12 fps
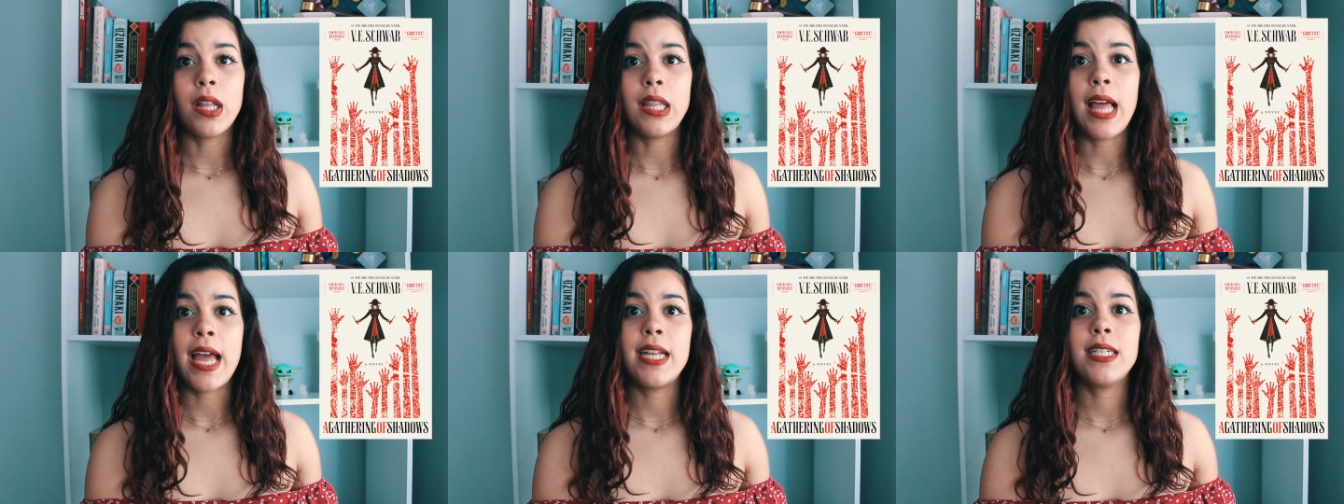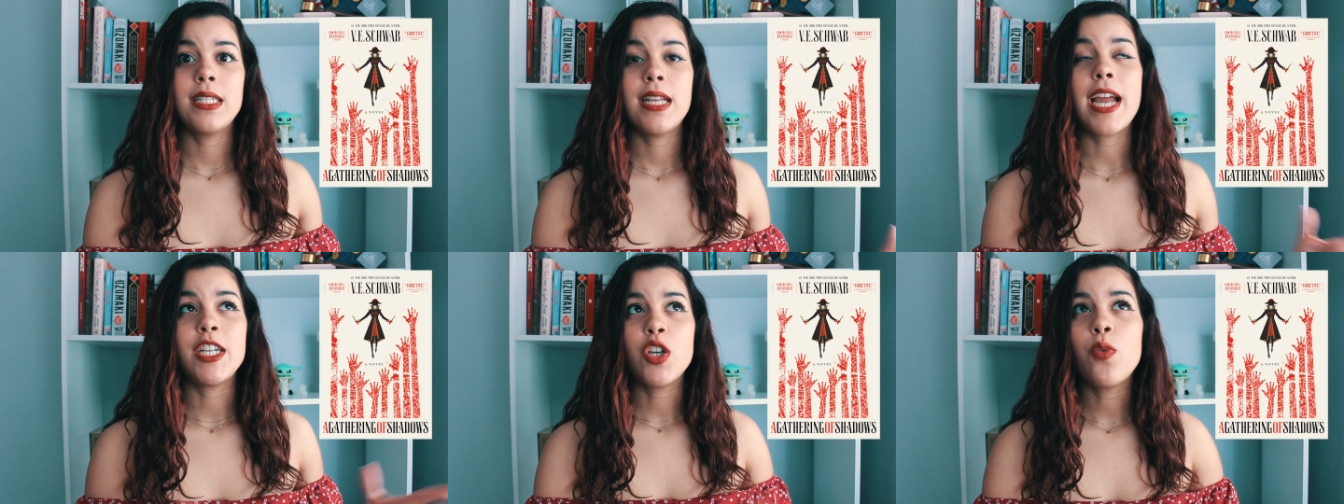to let
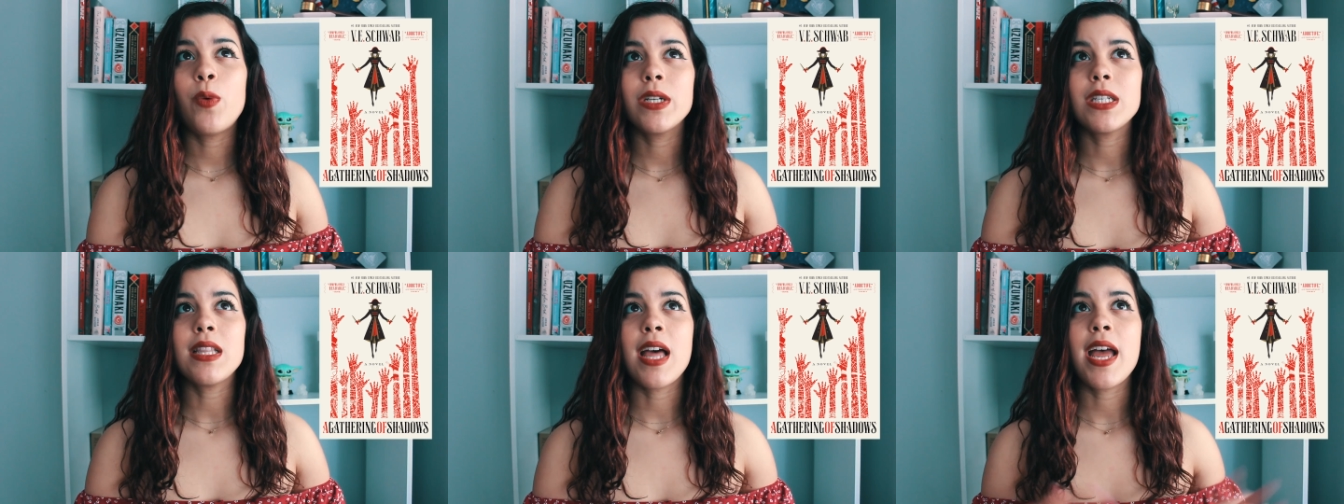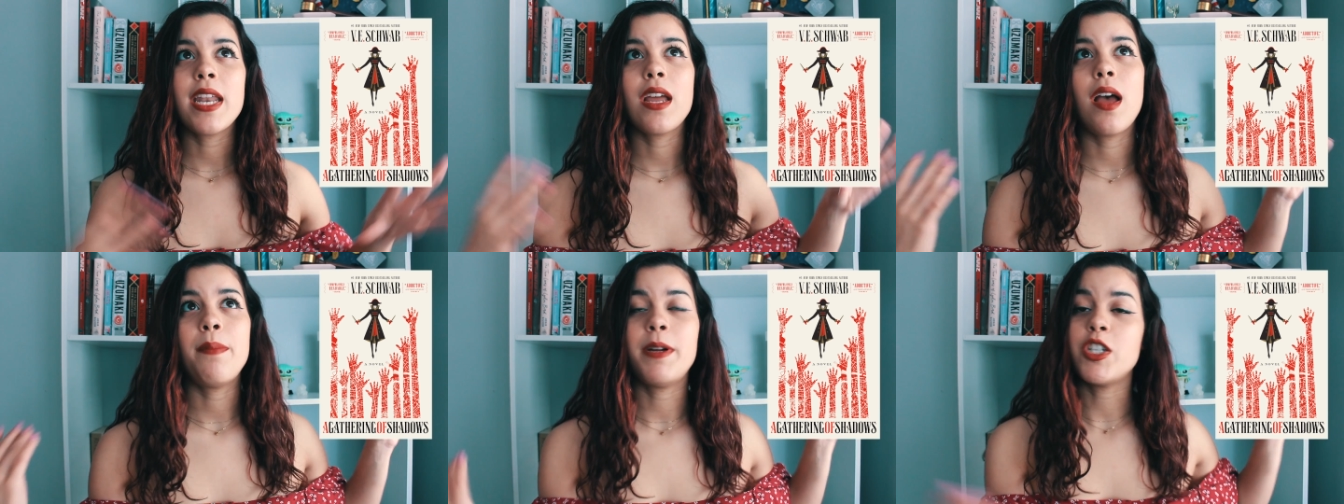
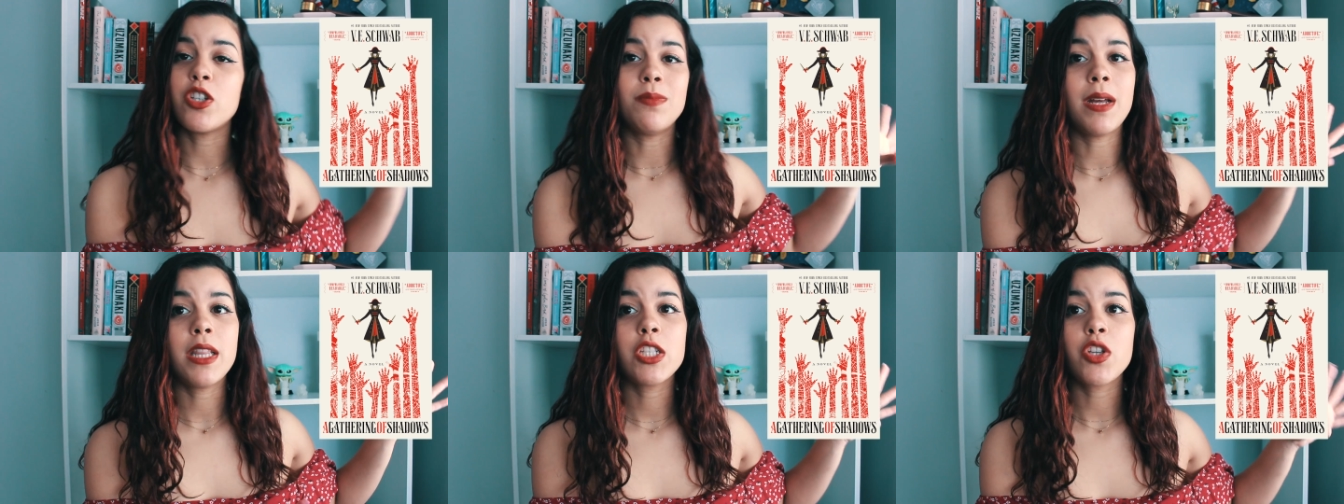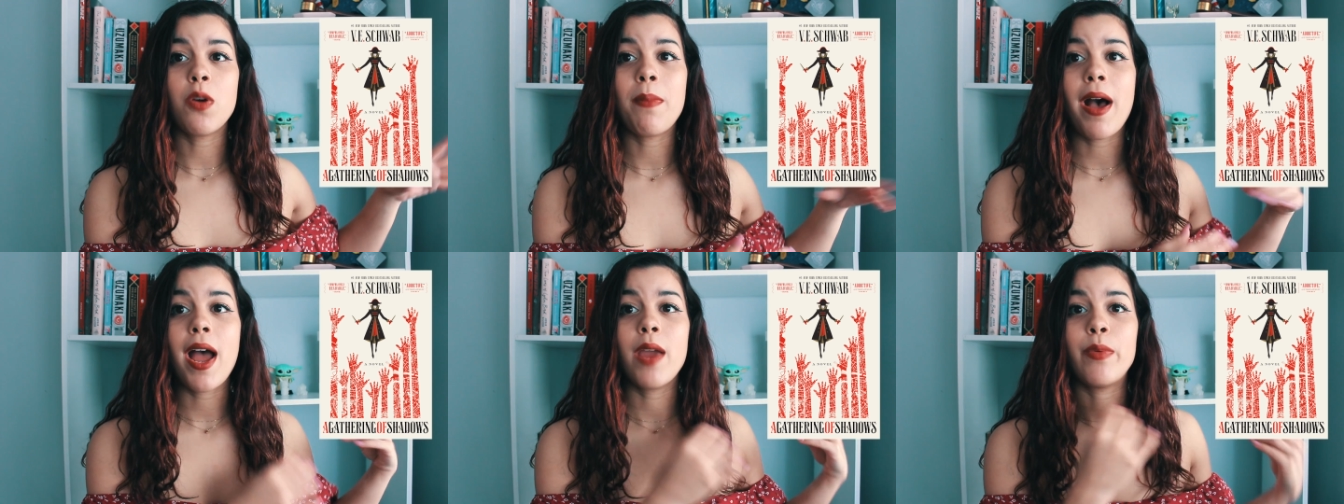a bunch of months go
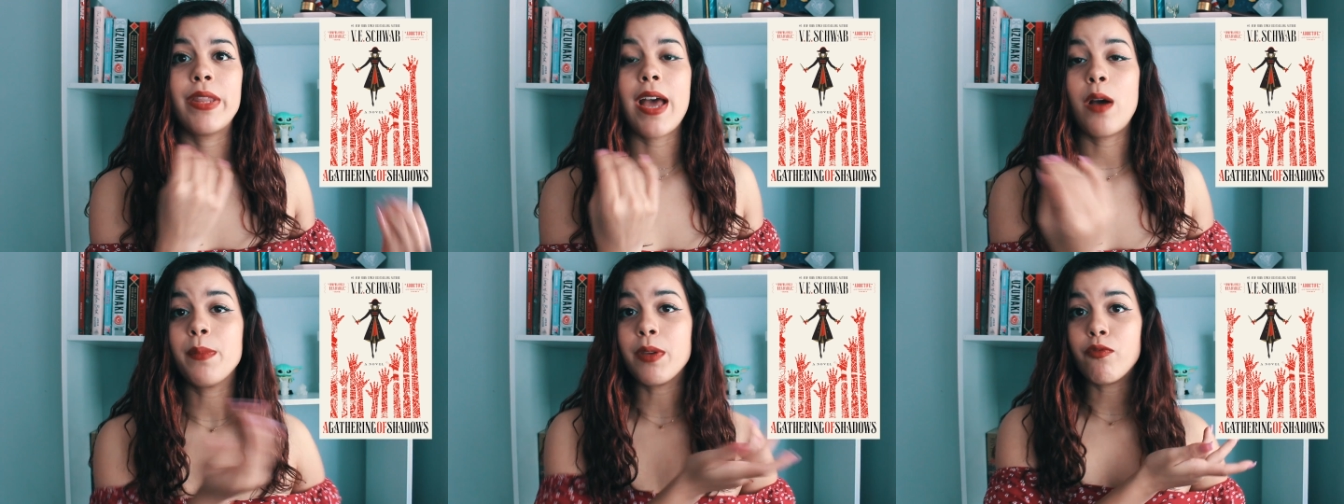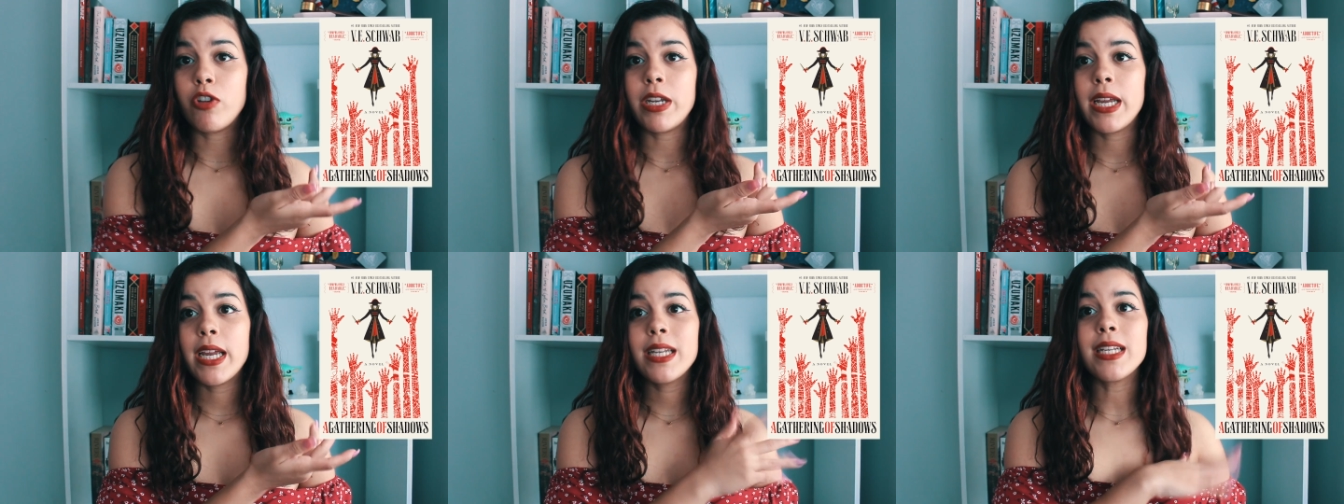by without me
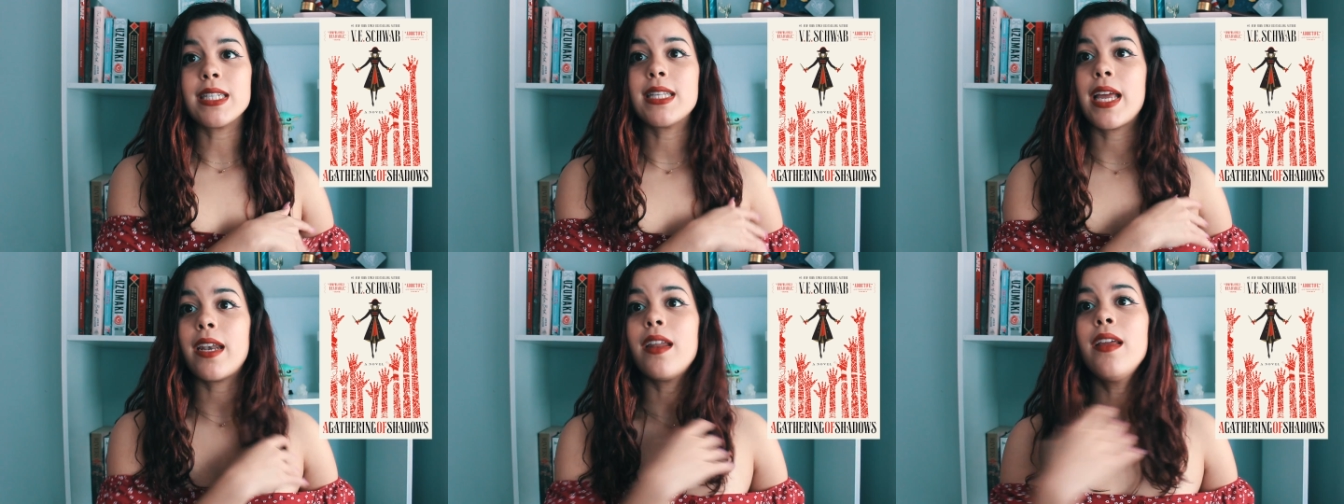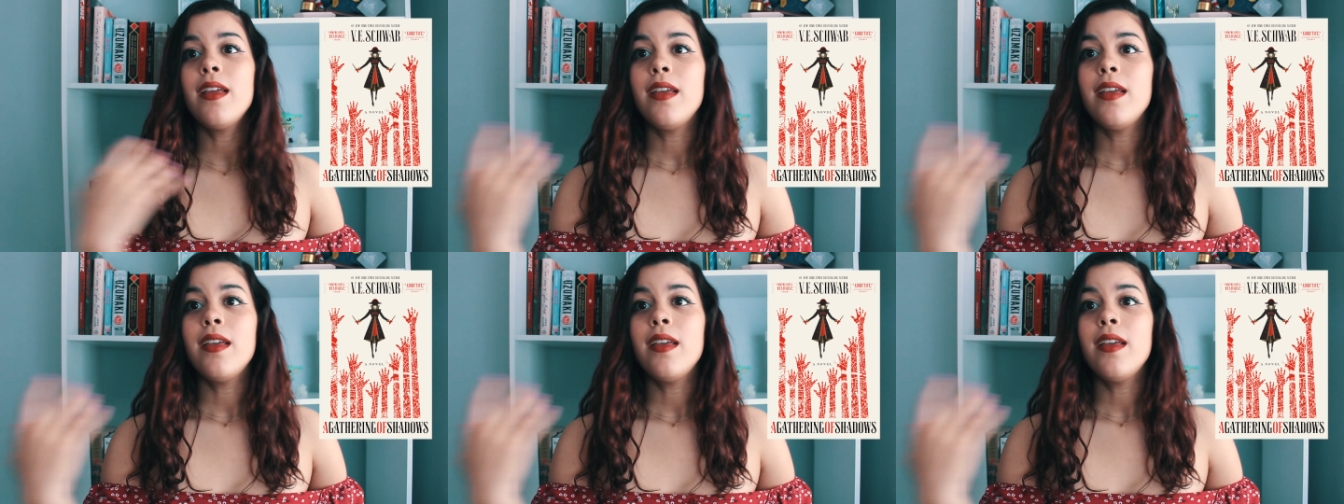reading it, because then